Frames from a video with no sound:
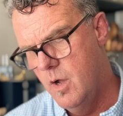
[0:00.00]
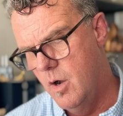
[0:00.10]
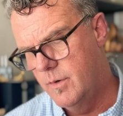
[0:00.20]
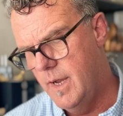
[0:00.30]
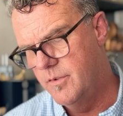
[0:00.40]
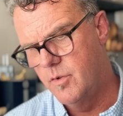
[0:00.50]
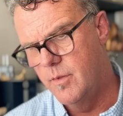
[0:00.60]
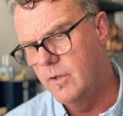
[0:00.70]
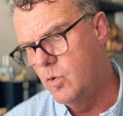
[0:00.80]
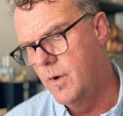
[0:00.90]
Okay, so
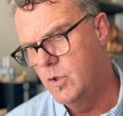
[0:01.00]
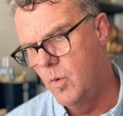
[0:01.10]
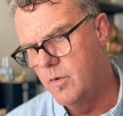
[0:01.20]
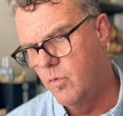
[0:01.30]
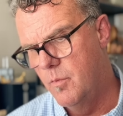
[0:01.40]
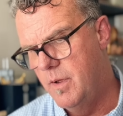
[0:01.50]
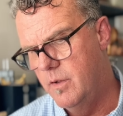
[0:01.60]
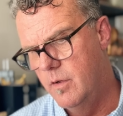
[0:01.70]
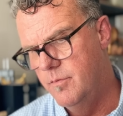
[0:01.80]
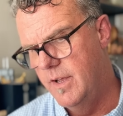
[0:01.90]
that
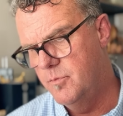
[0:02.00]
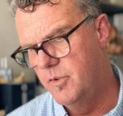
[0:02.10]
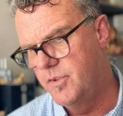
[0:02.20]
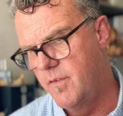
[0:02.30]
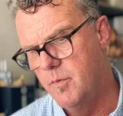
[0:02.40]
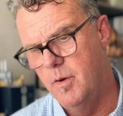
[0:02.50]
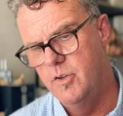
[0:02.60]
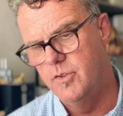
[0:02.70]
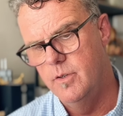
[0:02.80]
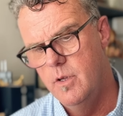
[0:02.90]
2024 investment side of the
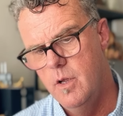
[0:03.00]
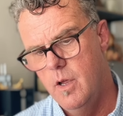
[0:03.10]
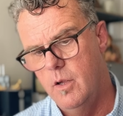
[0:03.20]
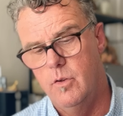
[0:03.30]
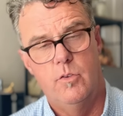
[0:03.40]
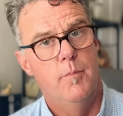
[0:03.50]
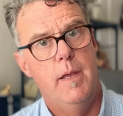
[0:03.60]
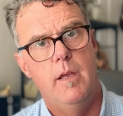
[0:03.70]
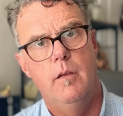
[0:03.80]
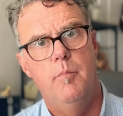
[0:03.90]
budget, to
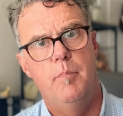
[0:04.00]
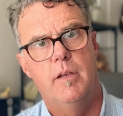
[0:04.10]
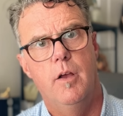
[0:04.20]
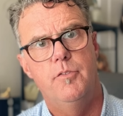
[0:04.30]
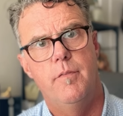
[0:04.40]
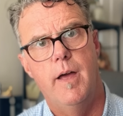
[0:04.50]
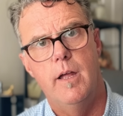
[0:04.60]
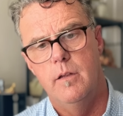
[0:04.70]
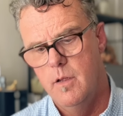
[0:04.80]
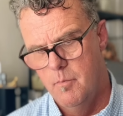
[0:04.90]
me, because of
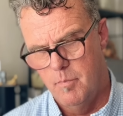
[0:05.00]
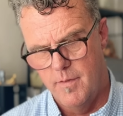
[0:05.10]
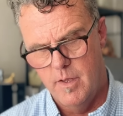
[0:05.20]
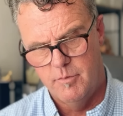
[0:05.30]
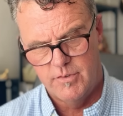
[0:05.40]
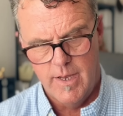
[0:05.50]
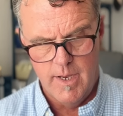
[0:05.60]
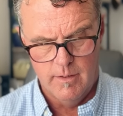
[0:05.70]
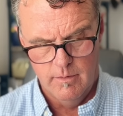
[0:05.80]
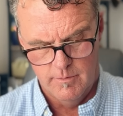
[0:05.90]
that, by them
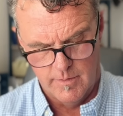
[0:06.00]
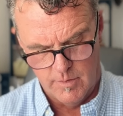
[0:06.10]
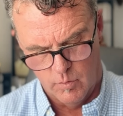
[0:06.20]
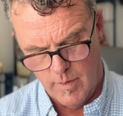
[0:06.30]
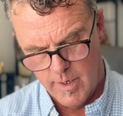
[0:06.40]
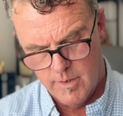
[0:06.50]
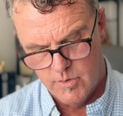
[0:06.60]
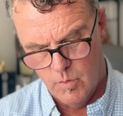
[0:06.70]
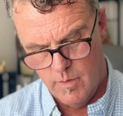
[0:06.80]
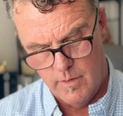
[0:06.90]
saying that they're ready to
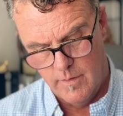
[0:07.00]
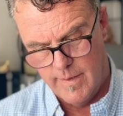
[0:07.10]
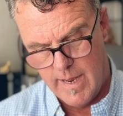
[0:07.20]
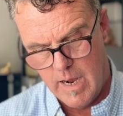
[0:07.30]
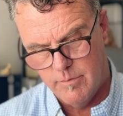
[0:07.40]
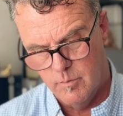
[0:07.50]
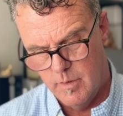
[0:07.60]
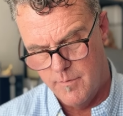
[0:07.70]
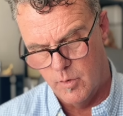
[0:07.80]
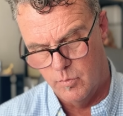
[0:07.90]
do it and they have
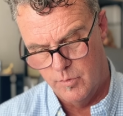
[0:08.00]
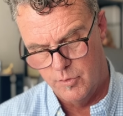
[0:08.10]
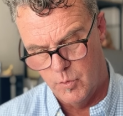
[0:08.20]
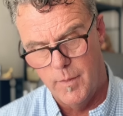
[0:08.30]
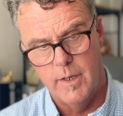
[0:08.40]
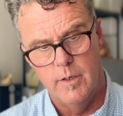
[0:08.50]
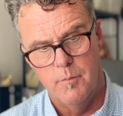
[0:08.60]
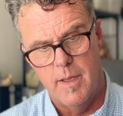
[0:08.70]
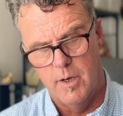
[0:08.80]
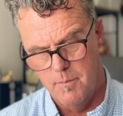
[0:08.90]
them and they're, they're doing it
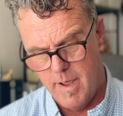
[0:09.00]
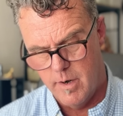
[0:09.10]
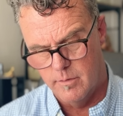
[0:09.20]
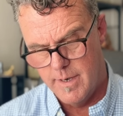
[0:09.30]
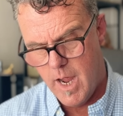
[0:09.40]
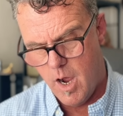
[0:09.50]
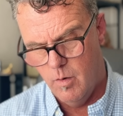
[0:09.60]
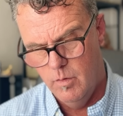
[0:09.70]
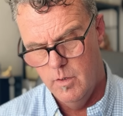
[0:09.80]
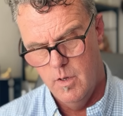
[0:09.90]
in a, in a manner
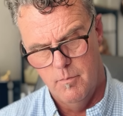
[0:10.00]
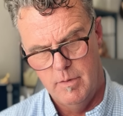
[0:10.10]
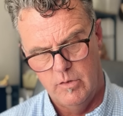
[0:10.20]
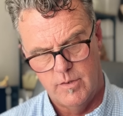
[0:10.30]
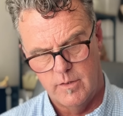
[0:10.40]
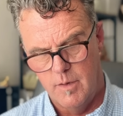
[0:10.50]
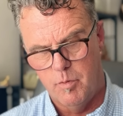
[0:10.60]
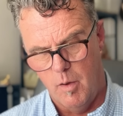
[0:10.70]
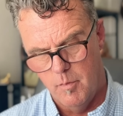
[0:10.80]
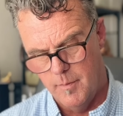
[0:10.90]
now, means that they
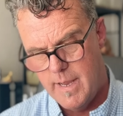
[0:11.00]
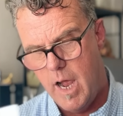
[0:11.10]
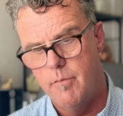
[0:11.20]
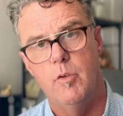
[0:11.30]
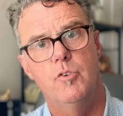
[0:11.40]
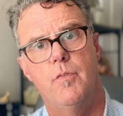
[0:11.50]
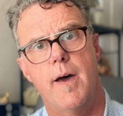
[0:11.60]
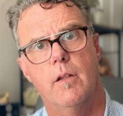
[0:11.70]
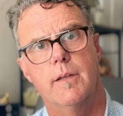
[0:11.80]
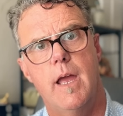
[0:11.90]
probably have those
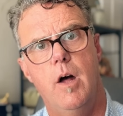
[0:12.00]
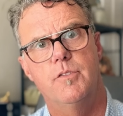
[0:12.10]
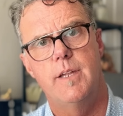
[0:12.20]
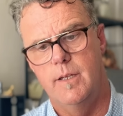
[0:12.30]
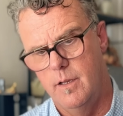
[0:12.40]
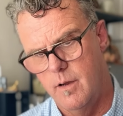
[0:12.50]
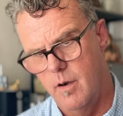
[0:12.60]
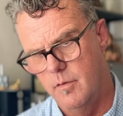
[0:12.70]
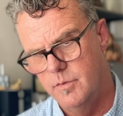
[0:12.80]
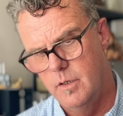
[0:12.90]
final accounts taken
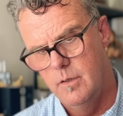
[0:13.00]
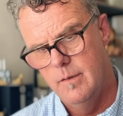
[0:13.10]
care of.